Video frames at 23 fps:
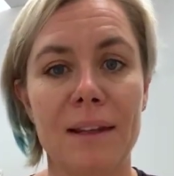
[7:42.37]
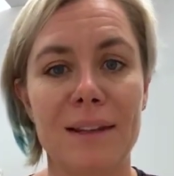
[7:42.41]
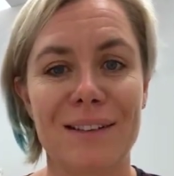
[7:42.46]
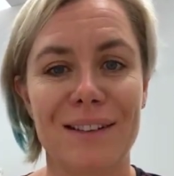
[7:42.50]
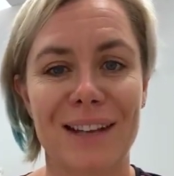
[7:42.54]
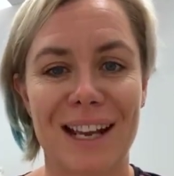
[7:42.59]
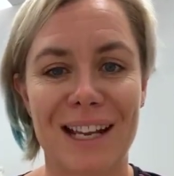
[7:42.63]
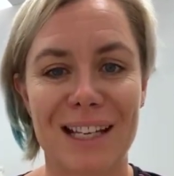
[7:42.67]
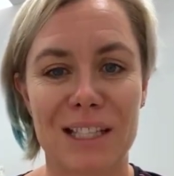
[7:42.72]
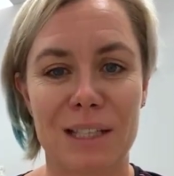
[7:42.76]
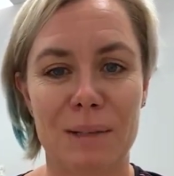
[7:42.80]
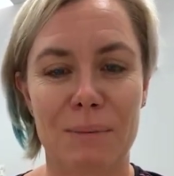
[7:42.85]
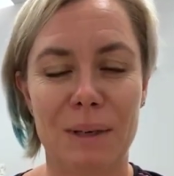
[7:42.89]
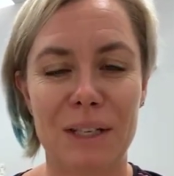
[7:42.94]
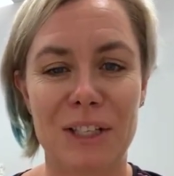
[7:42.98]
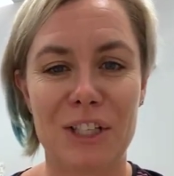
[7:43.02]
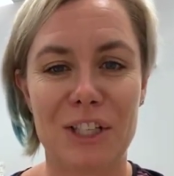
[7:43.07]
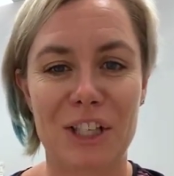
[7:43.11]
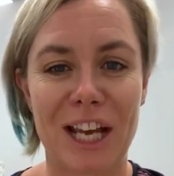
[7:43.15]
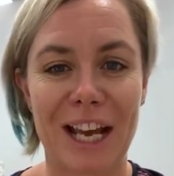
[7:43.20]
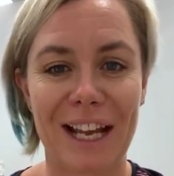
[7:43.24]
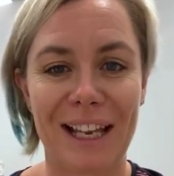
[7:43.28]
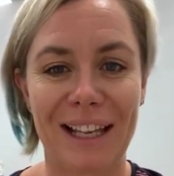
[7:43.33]
It has to be
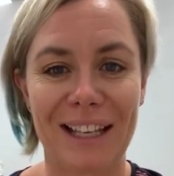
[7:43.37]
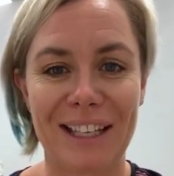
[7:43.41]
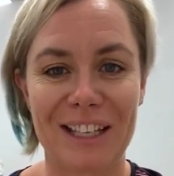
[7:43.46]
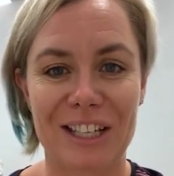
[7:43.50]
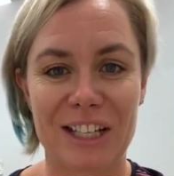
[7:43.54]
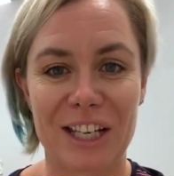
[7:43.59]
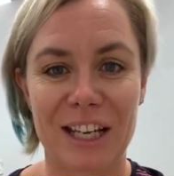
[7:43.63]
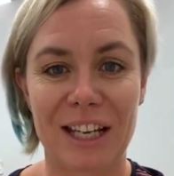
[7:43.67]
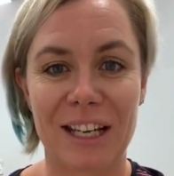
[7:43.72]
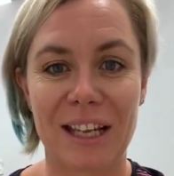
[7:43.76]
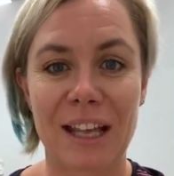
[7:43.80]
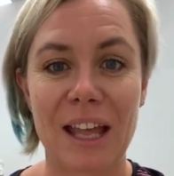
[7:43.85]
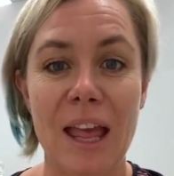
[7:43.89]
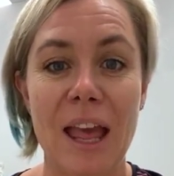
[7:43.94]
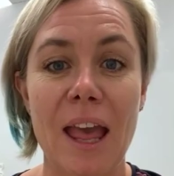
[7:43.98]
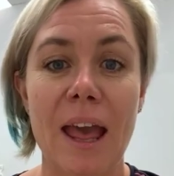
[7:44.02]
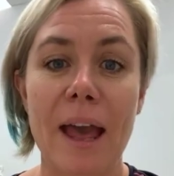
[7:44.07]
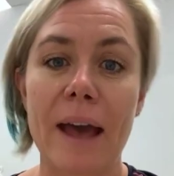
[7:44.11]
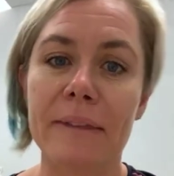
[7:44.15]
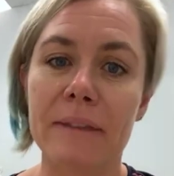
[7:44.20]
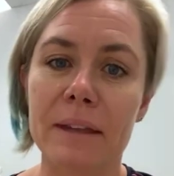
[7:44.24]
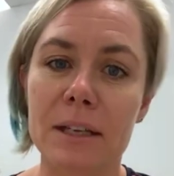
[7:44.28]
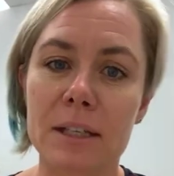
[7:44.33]
challenging.
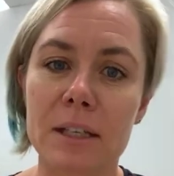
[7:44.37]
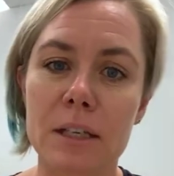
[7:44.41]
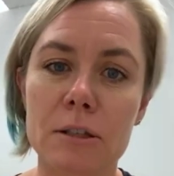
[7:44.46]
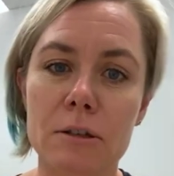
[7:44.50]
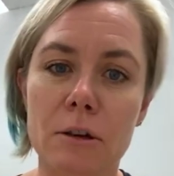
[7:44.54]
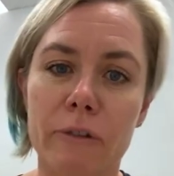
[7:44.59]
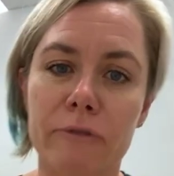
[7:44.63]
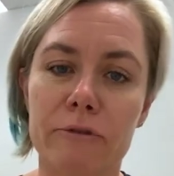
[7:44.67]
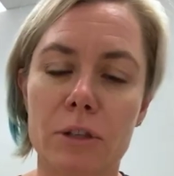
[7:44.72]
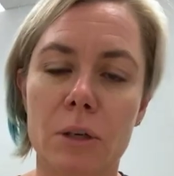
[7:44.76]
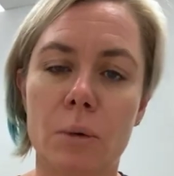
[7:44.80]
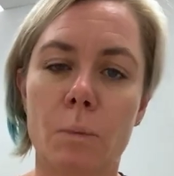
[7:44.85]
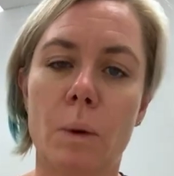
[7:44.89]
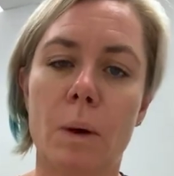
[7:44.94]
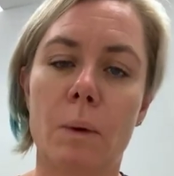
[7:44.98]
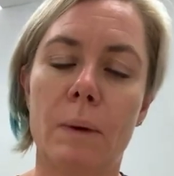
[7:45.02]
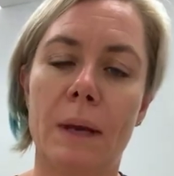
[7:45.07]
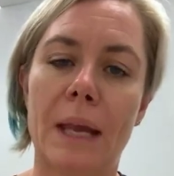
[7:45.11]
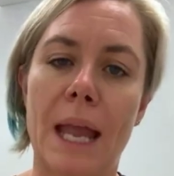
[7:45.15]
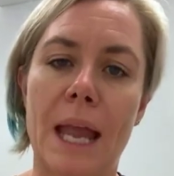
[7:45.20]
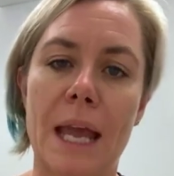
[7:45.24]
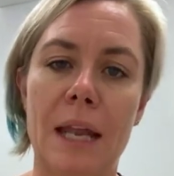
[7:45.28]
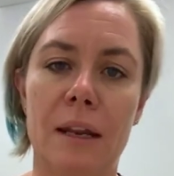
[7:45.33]
And this is often where
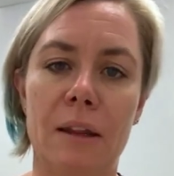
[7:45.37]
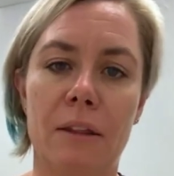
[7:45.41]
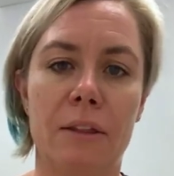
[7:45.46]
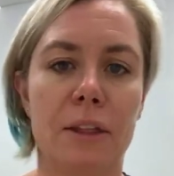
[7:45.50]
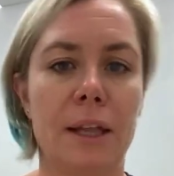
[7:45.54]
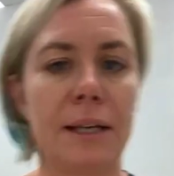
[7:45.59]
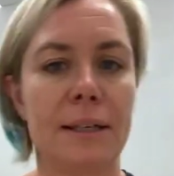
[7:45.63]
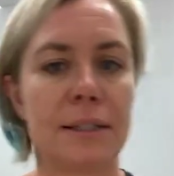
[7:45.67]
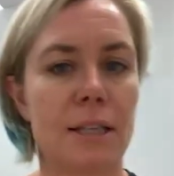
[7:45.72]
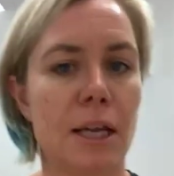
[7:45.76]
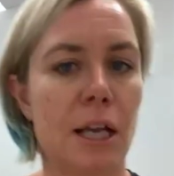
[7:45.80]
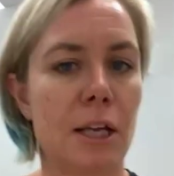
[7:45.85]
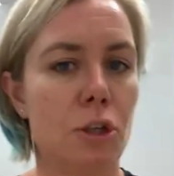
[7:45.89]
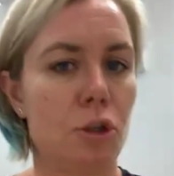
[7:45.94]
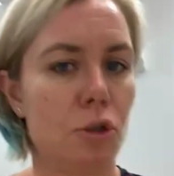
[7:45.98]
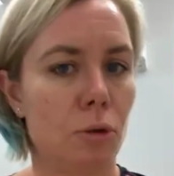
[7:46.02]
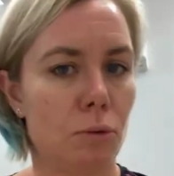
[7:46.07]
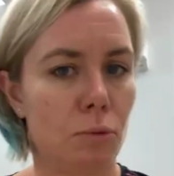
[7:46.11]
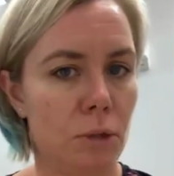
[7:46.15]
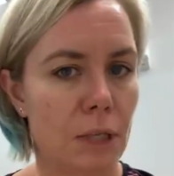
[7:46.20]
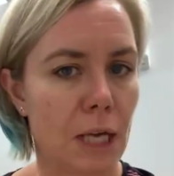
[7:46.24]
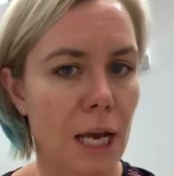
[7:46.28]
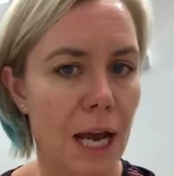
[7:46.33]
we add in things like
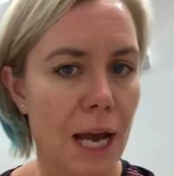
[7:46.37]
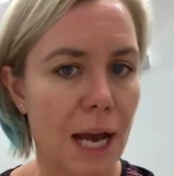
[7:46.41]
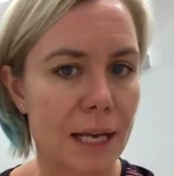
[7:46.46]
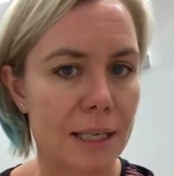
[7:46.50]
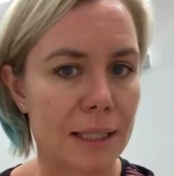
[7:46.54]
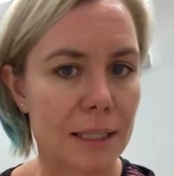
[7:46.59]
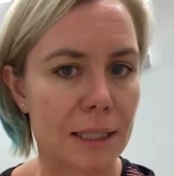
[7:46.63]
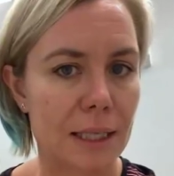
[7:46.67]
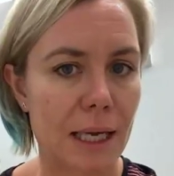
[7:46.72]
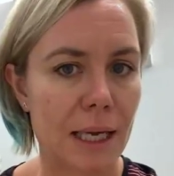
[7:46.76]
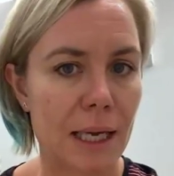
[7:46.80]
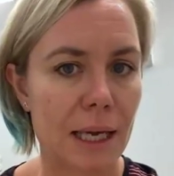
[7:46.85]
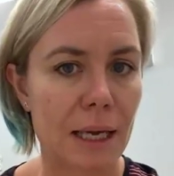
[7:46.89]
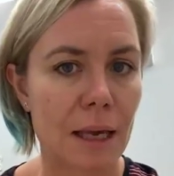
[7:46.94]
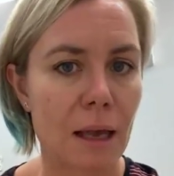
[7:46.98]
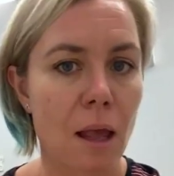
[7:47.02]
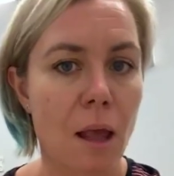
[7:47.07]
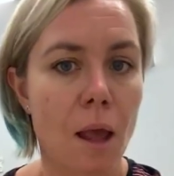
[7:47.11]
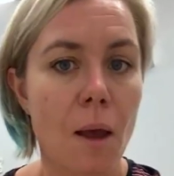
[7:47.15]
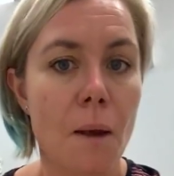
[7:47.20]
dual tasking,